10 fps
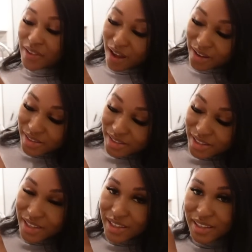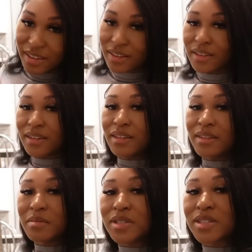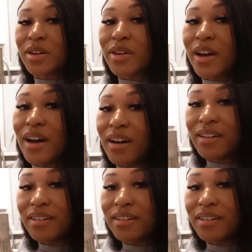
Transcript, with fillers: y'all can see. Let me show y'all.